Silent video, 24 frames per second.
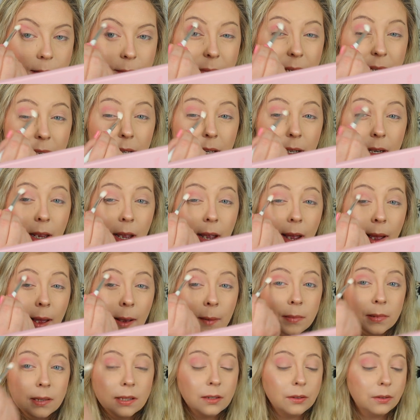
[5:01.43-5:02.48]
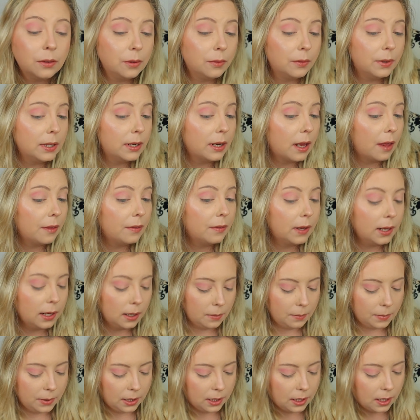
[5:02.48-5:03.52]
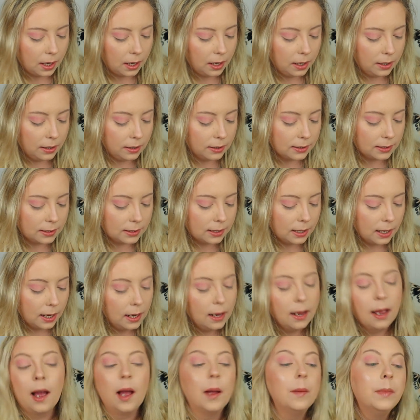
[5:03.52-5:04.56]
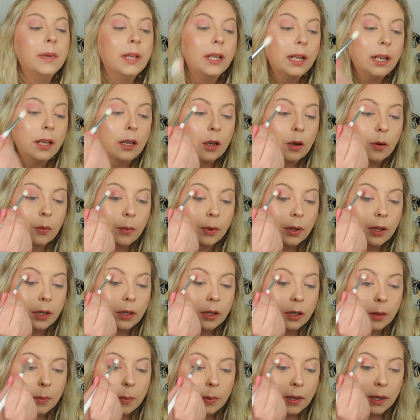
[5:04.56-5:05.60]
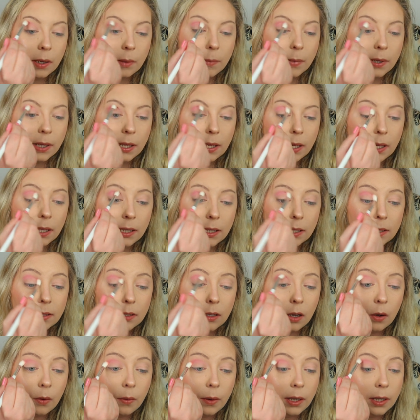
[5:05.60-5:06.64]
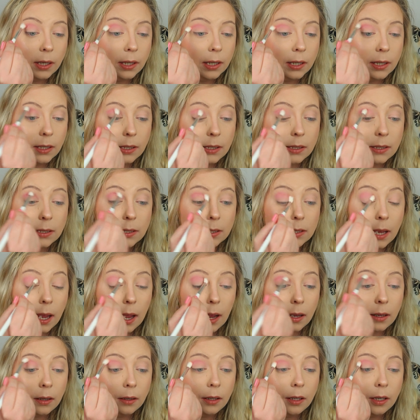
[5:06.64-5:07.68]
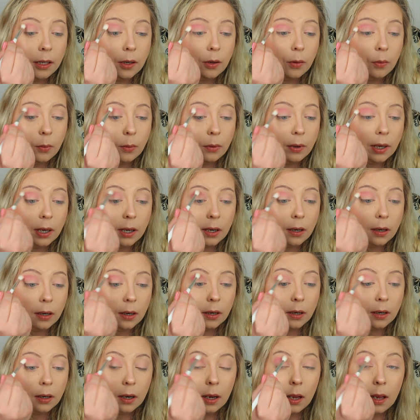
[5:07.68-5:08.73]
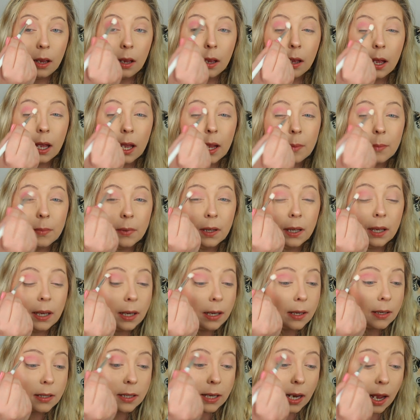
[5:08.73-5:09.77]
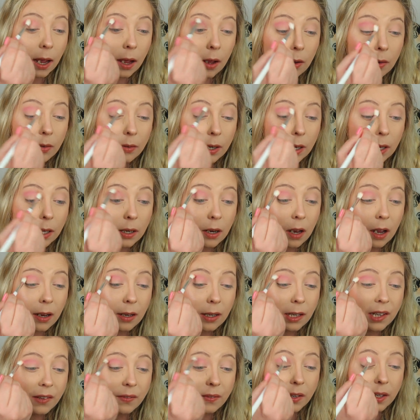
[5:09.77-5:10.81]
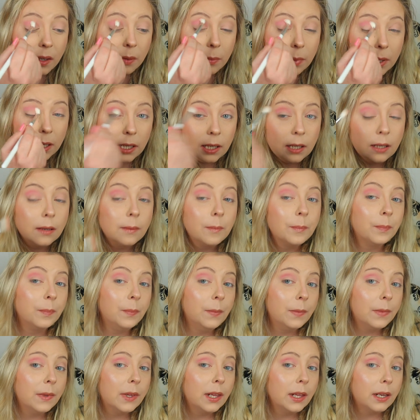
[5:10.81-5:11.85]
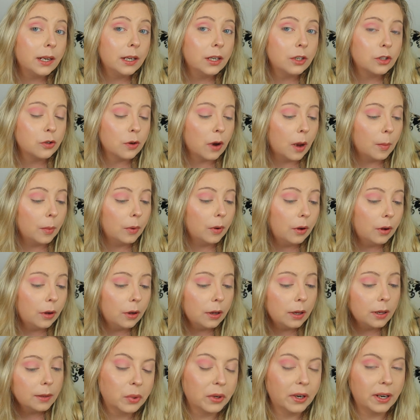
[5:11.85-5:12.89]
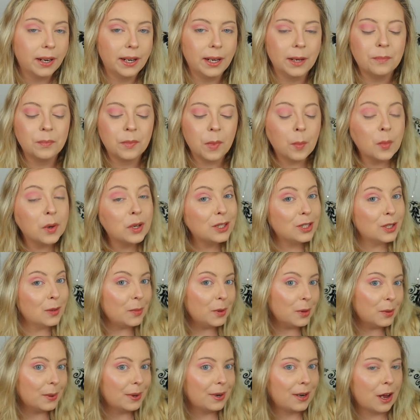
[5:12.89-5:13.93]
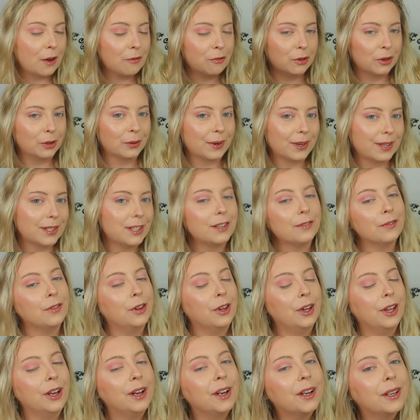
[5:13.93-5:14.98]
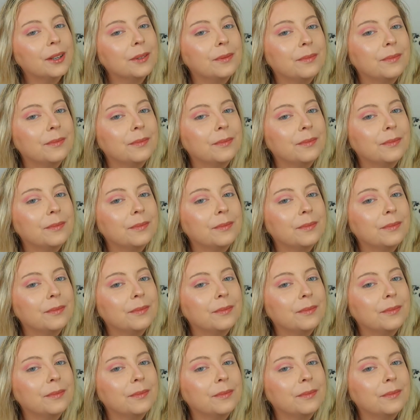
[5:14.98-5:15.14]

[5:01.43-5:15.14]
mean absolutely nothing, because I'm getting really good pigment and it's going exactly where I'm laying down and not giving me any trouble. Pretty. I'm gonna zoom you in now for the rest of the look.